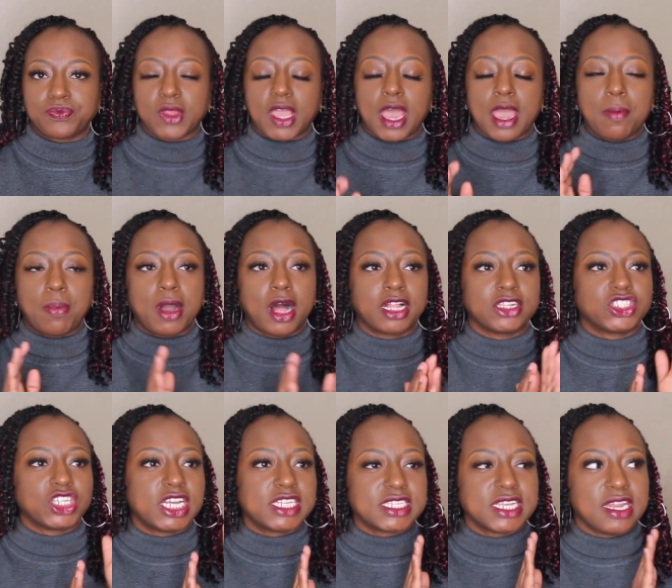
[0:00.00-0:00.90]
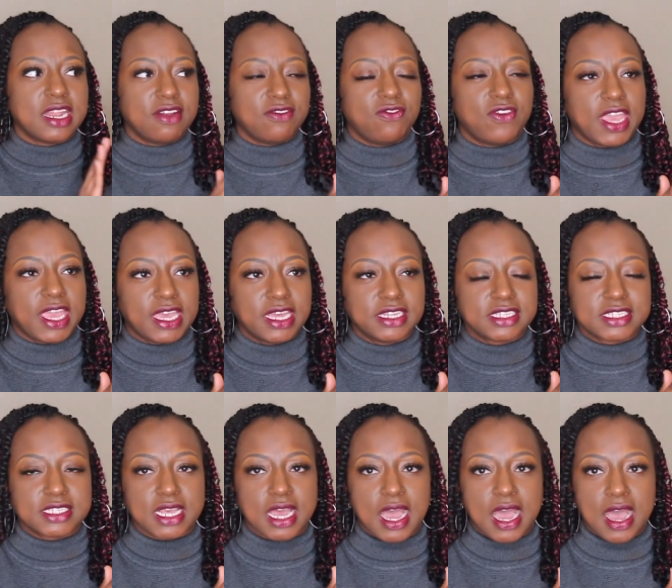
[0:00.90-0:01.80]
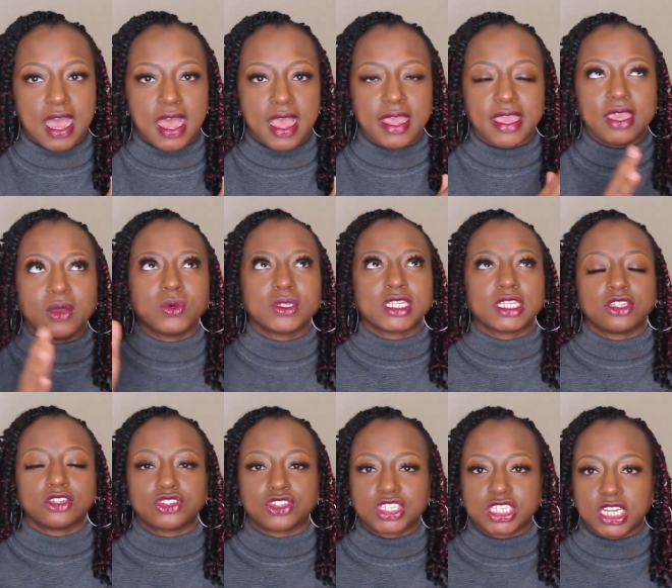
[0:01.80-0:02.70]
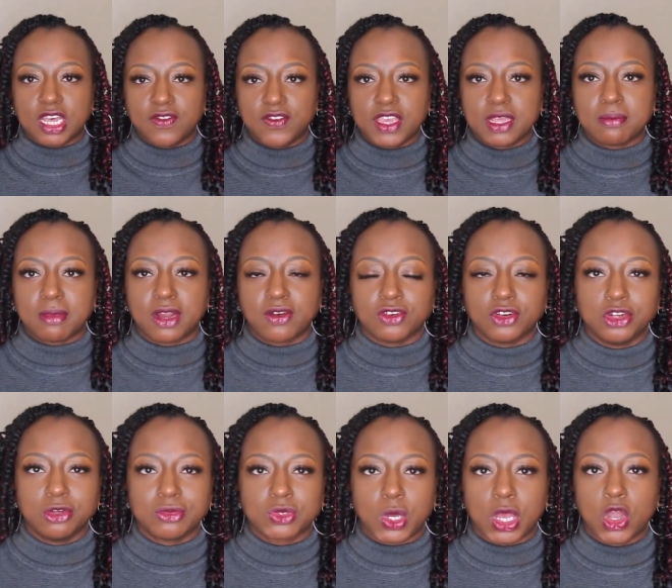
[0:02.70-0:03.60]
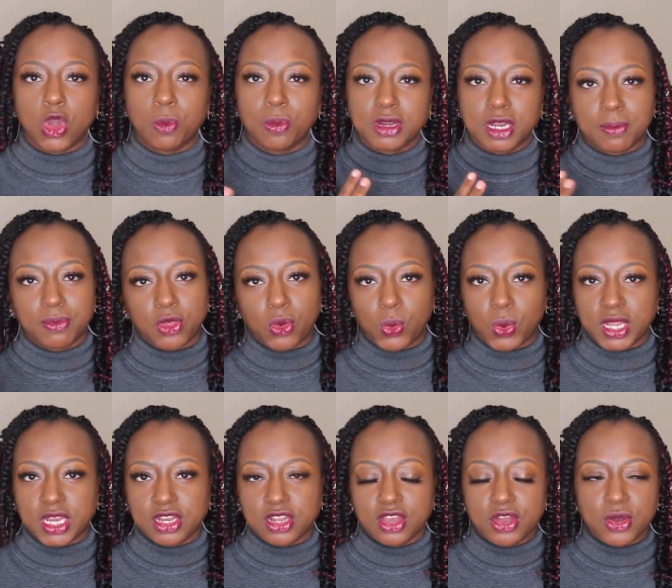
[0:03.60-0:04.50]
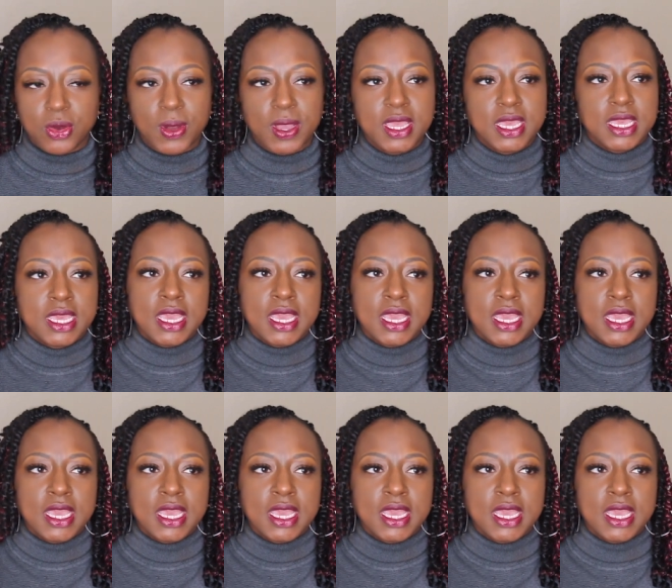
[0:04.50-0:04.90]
I apologize in advance. It was a little stuffy in my room, so I opened up the window